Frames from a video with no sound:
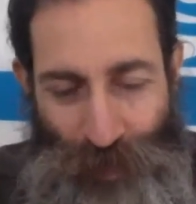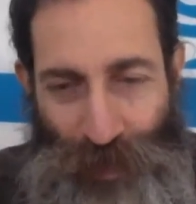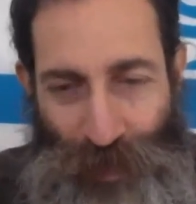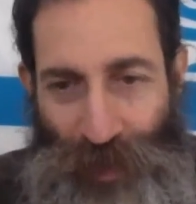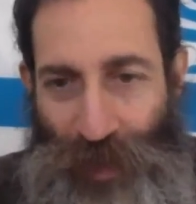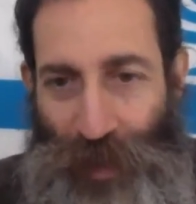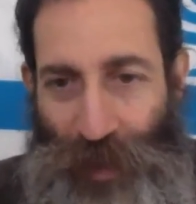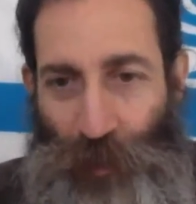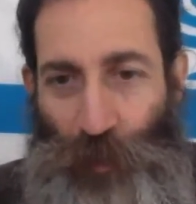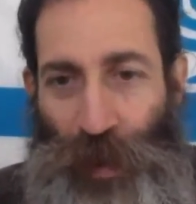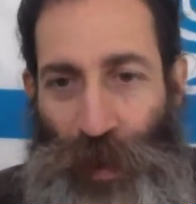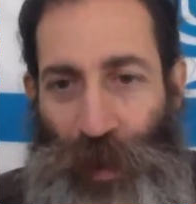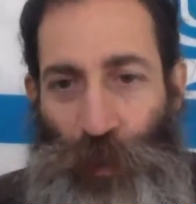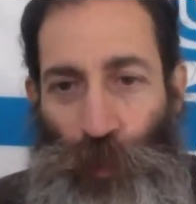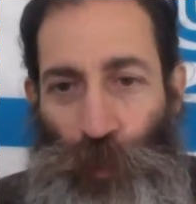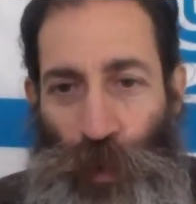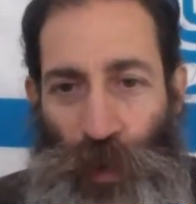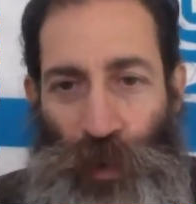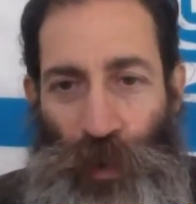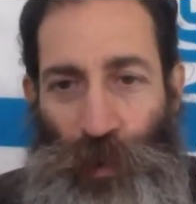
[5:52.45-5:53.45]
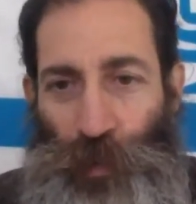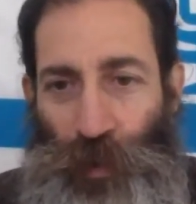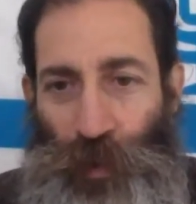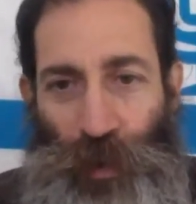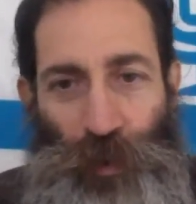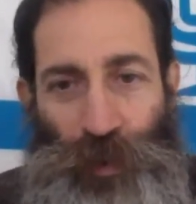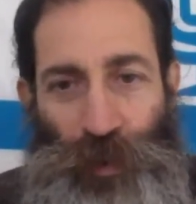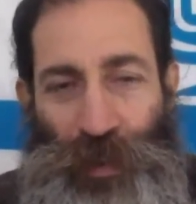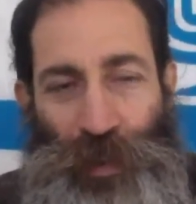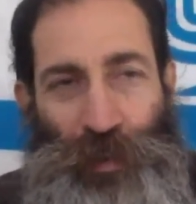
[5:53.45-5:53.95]
And it might work, but
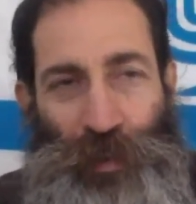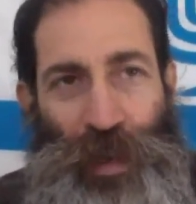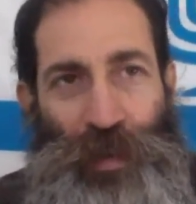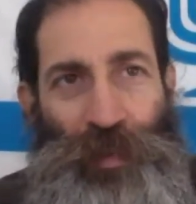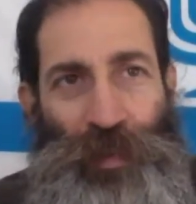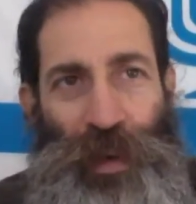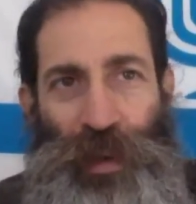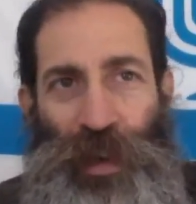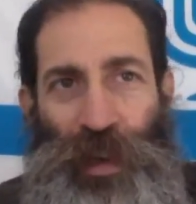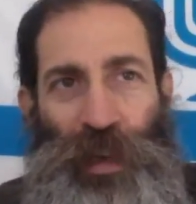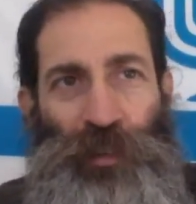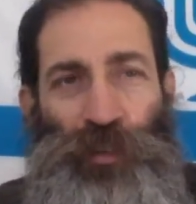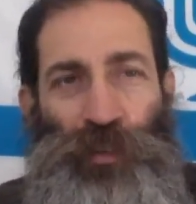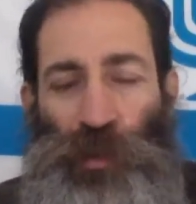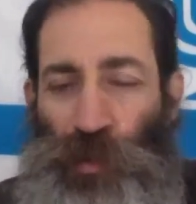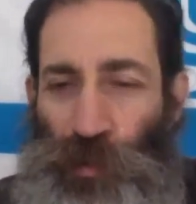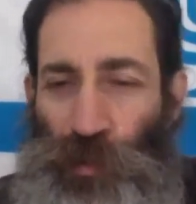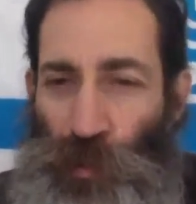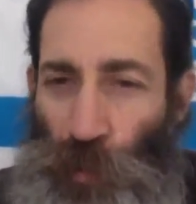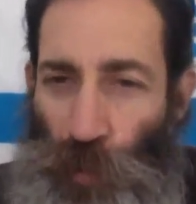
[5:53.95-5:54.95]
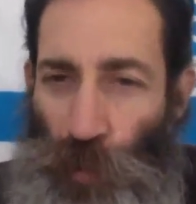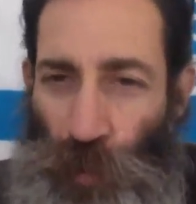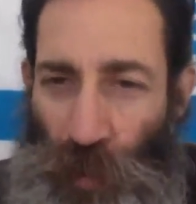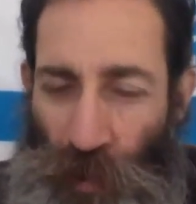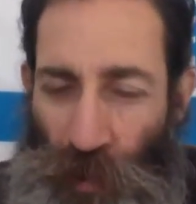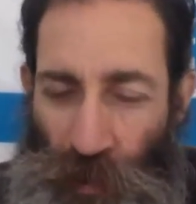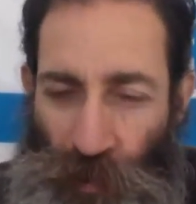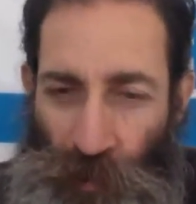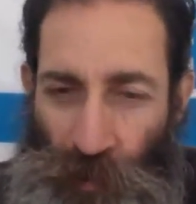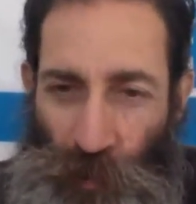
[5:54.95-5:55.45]
every time I have an extra screw
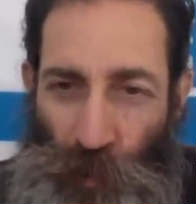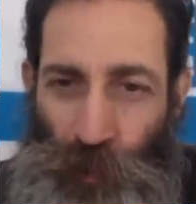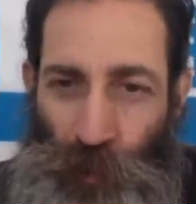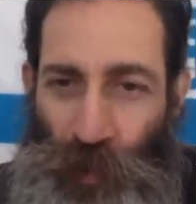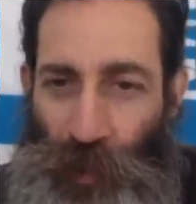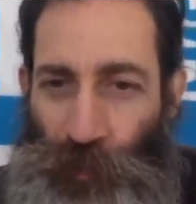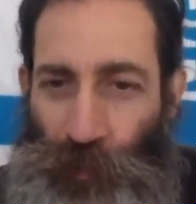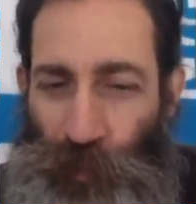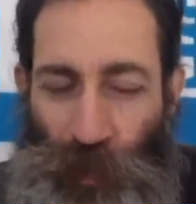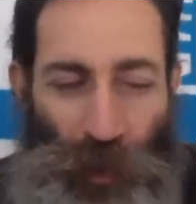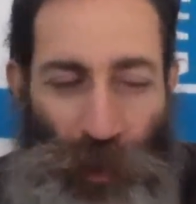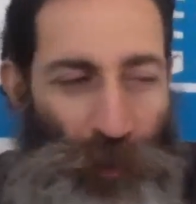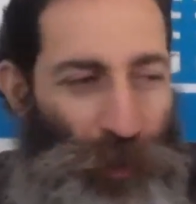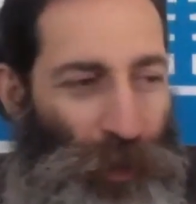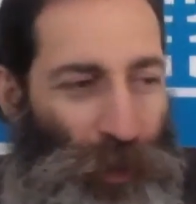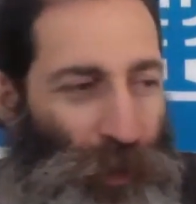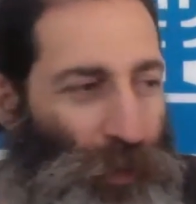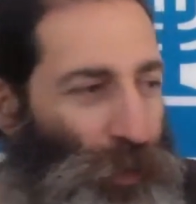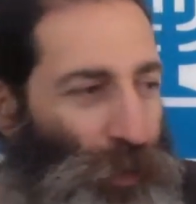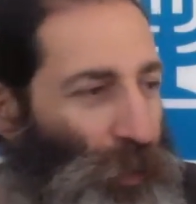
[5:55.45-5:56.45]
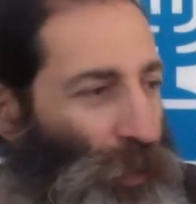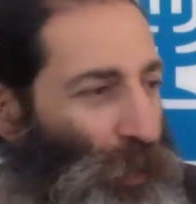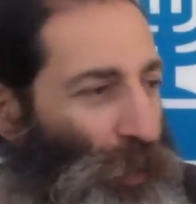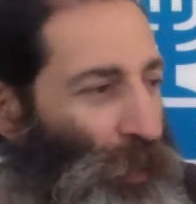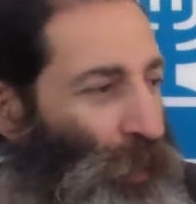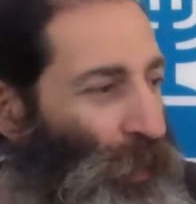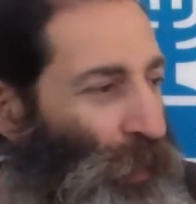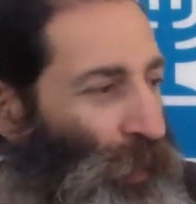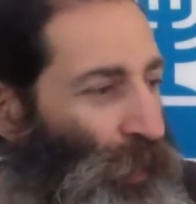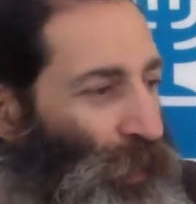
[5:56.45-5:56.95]
a screw left over or a
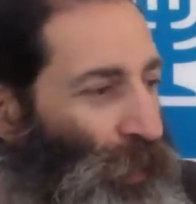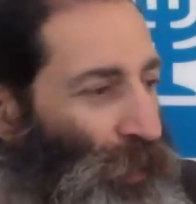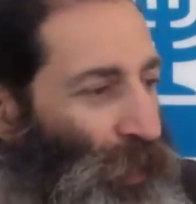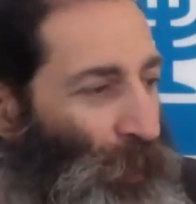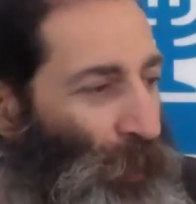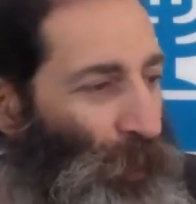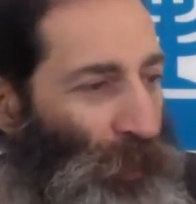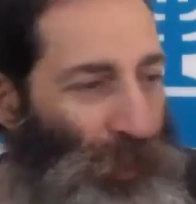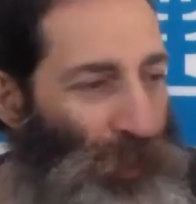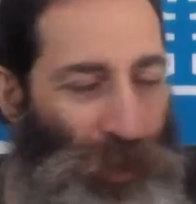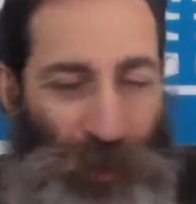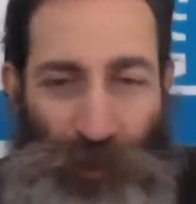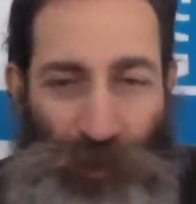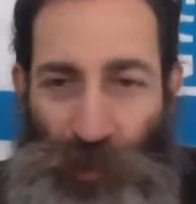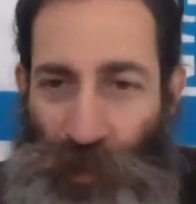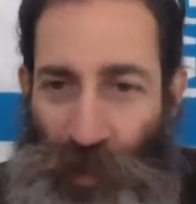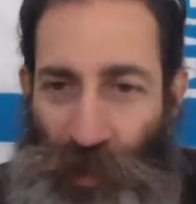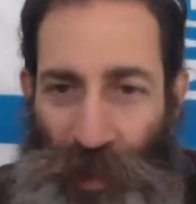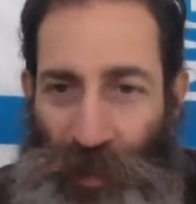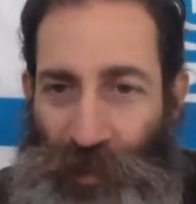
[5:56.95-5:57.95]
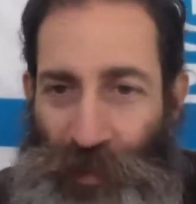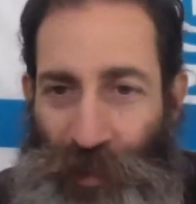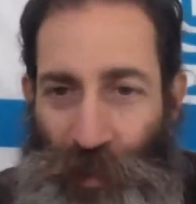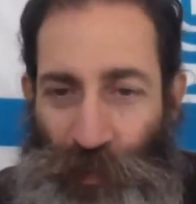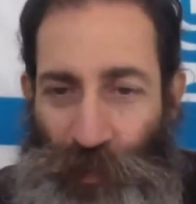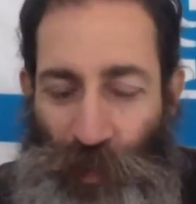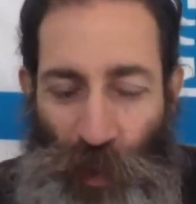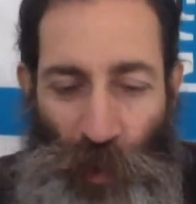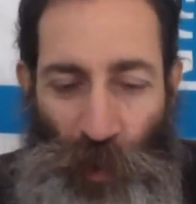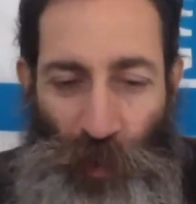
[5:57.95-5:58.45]
couple of extra things
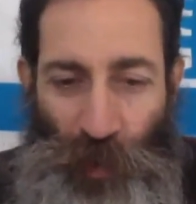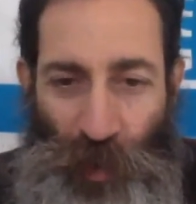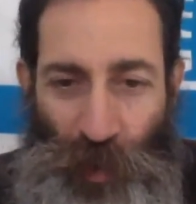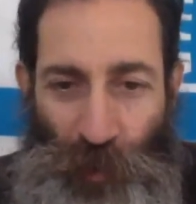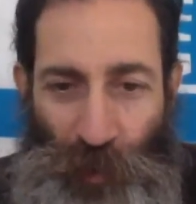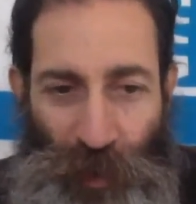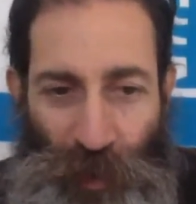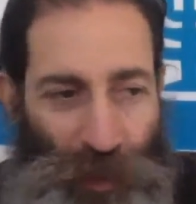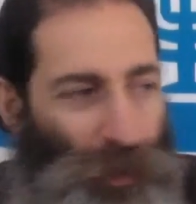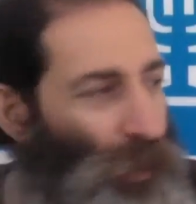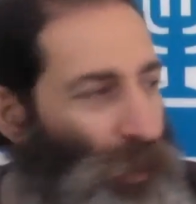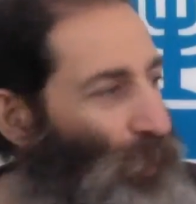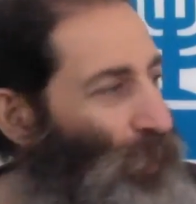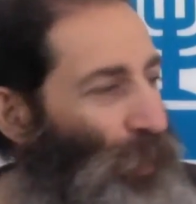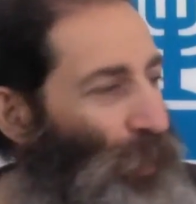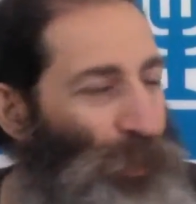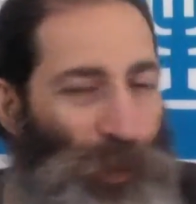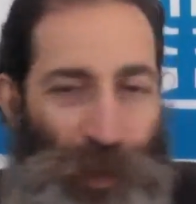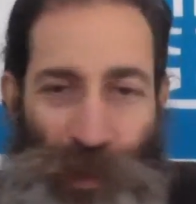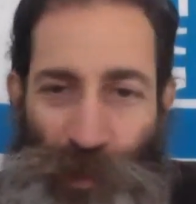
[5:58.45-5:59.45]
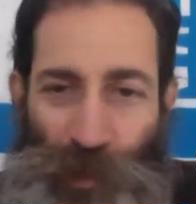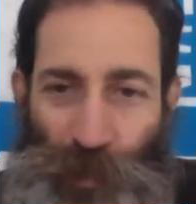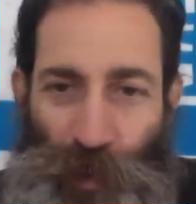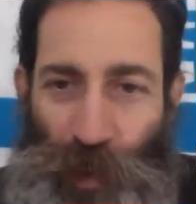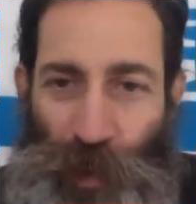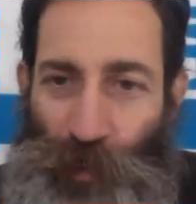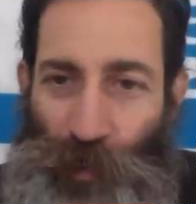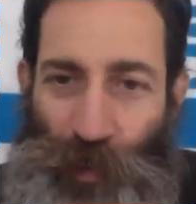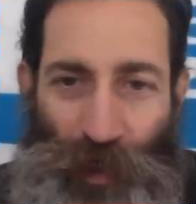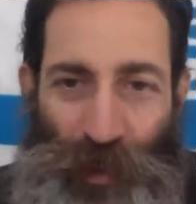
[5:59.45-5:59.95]
left over, and I'm like, I wonder where this
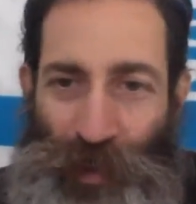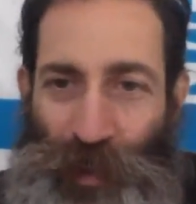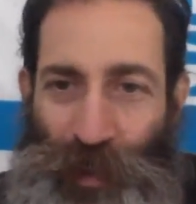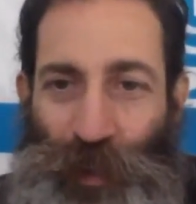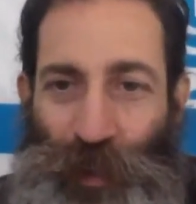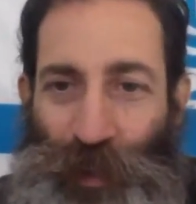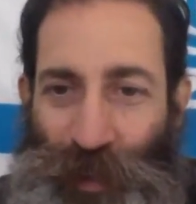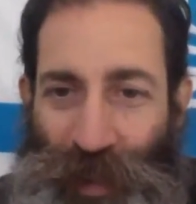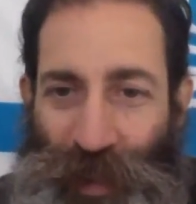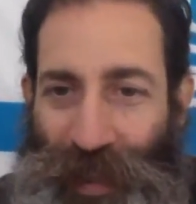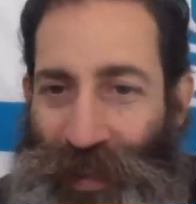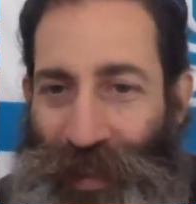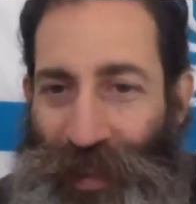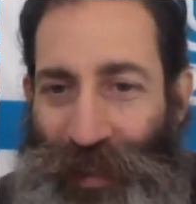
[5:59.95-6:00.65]
went, but it's still standing.